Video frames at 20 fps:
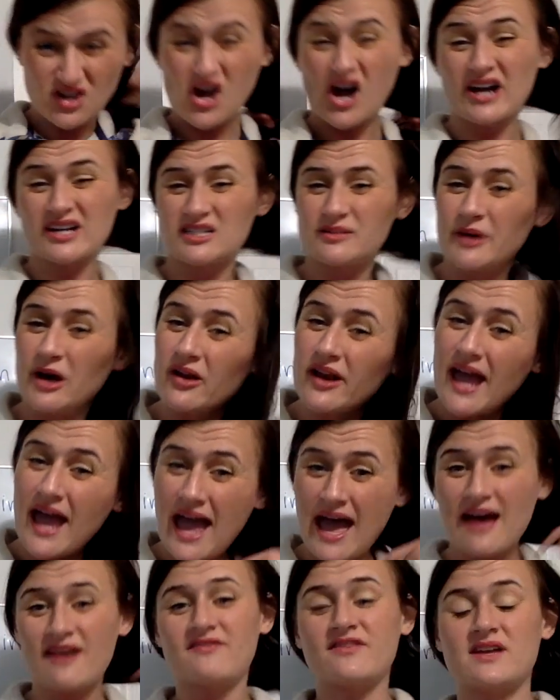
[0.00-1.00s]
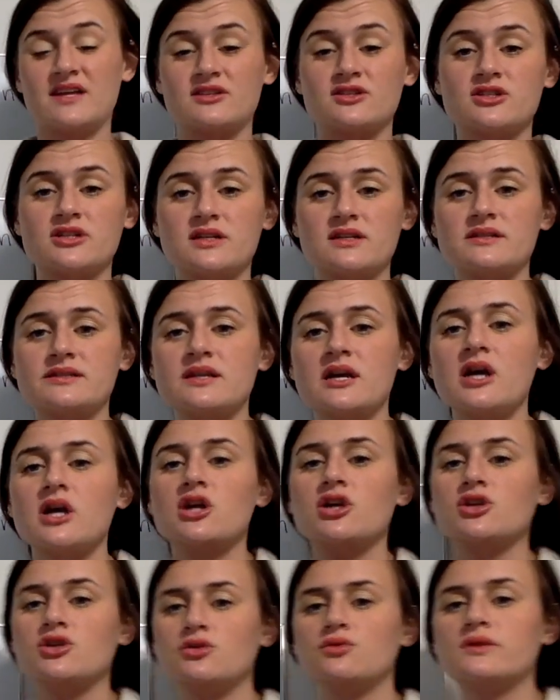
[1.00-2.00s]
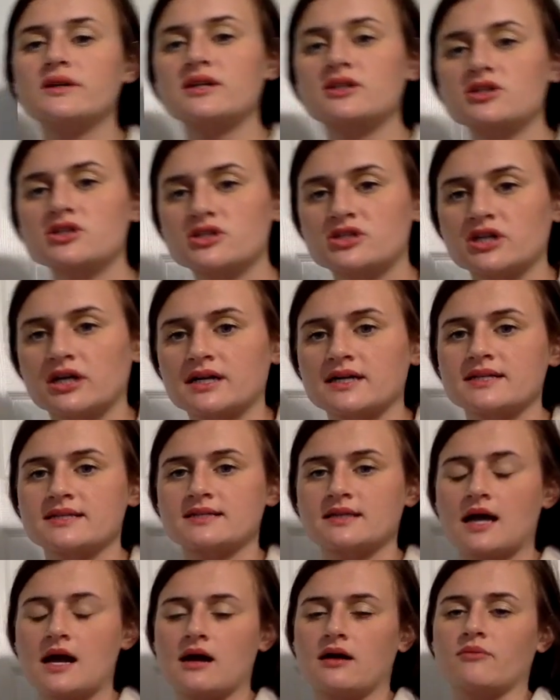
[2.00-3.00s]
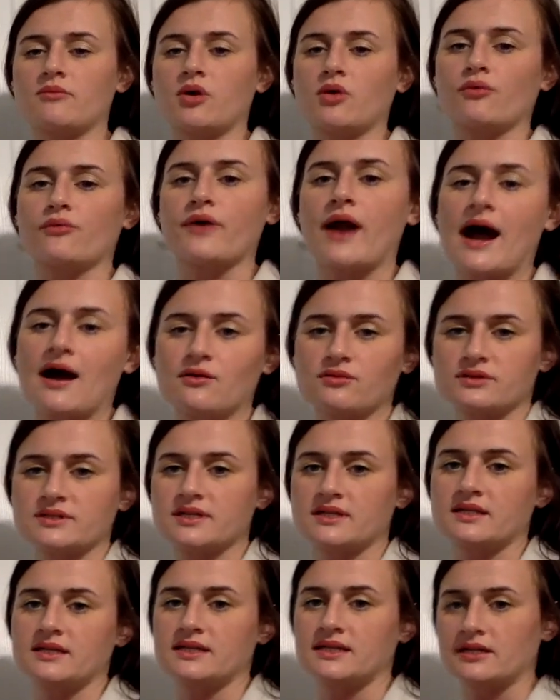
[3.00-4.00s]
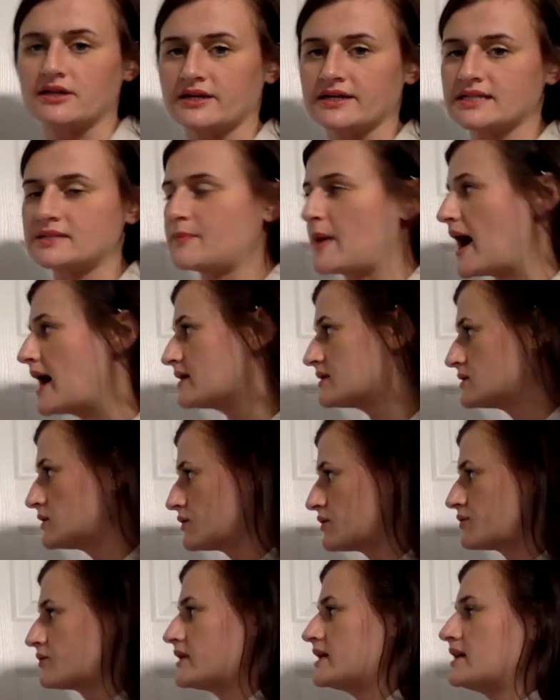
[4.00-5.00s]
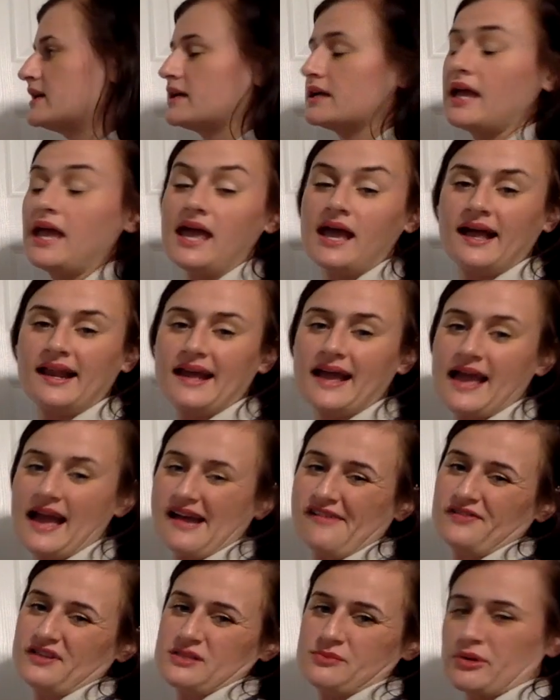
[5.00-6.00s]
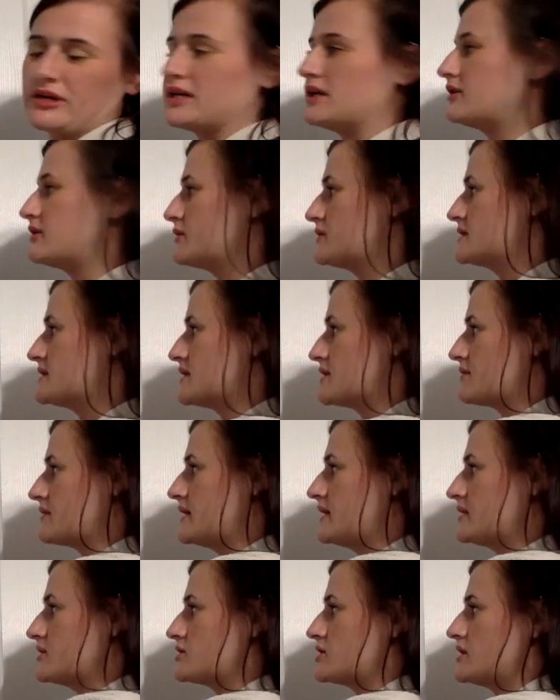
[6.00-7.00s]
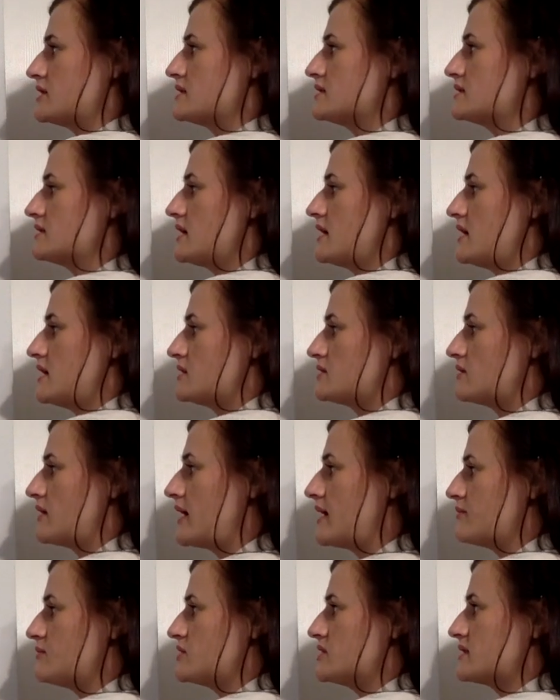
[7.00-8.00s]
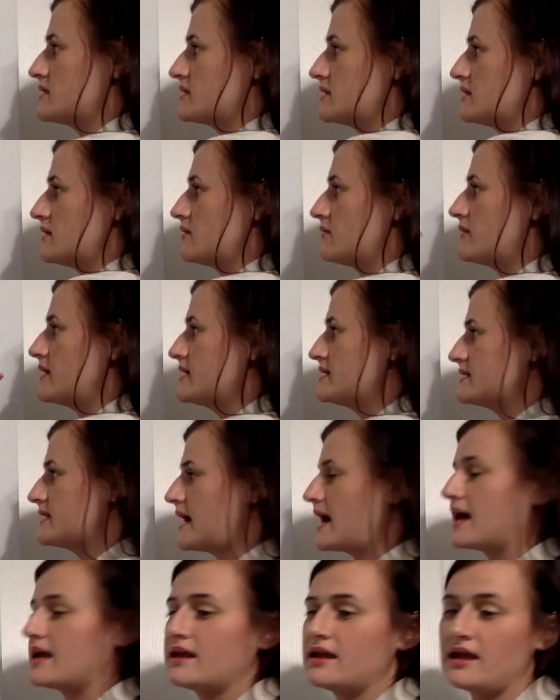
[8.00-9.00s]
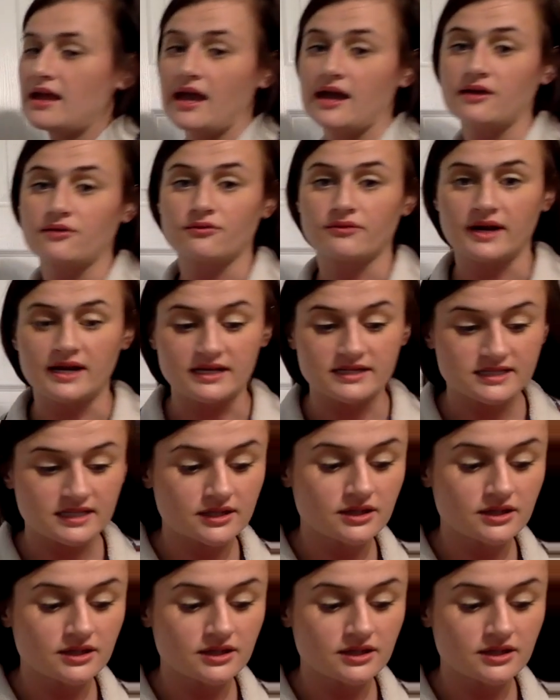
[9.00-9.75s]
talked about half inches, you can just round to the nearest spot. So 3.5 is pretty close to 3 inches. So I'm just going to erase that and write